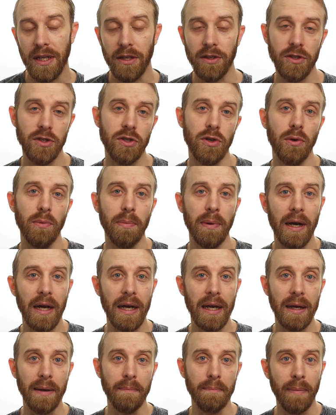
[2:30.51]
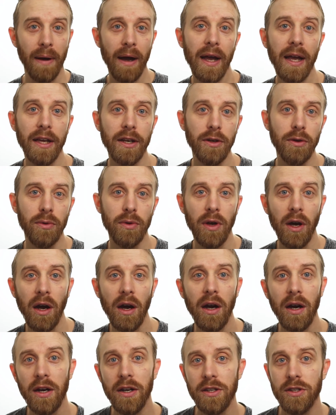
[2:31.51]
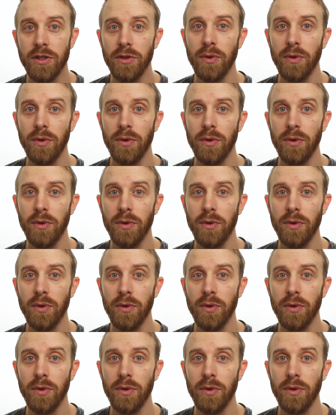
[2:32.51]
And so by buying new cards,